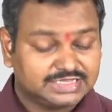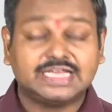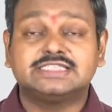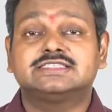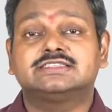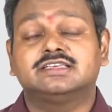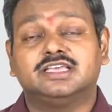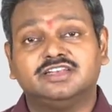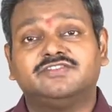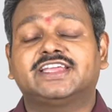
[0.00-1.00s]
that's
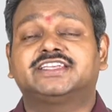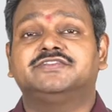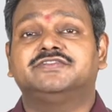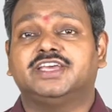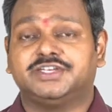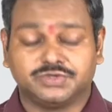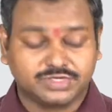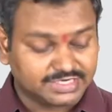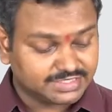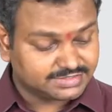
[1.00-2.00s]
infective
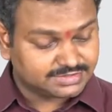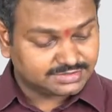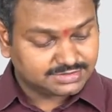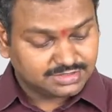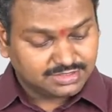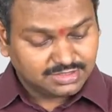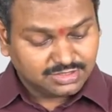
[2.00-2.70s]
endocarditis.